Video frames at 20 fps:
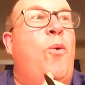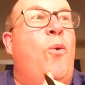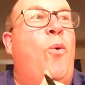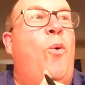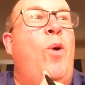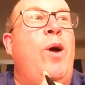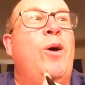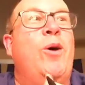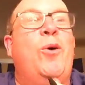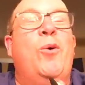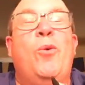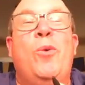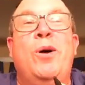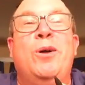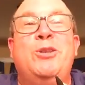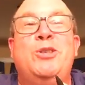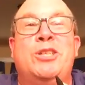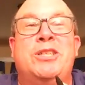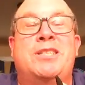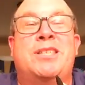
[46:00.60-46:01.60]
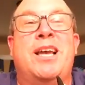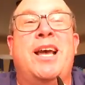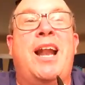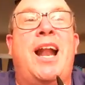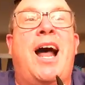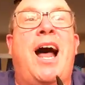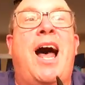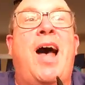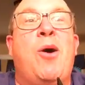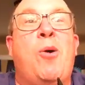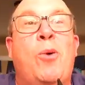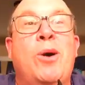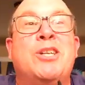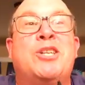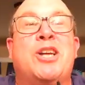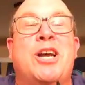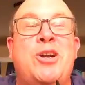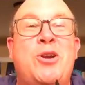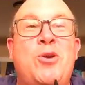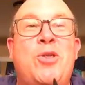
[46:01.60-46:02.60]
Will just said, I
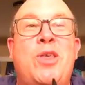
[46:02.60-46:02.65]
wish I knew